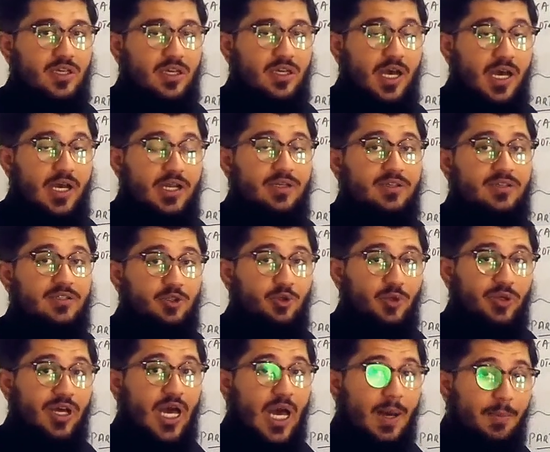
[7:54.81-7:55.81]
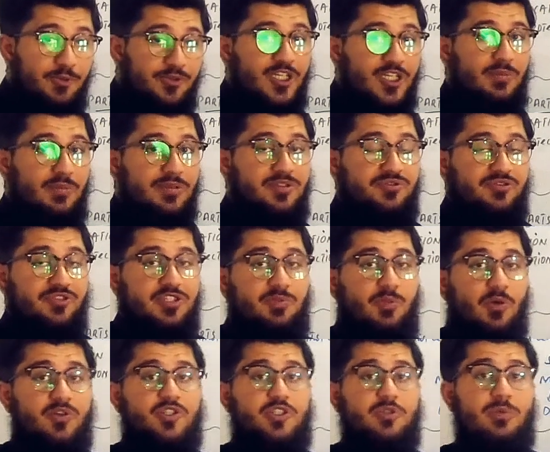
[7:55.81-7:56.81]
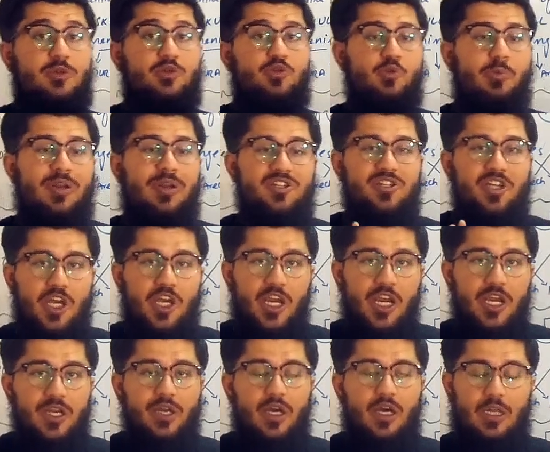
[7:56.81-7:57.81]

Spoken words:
And your hypothalamus is responsible to maintain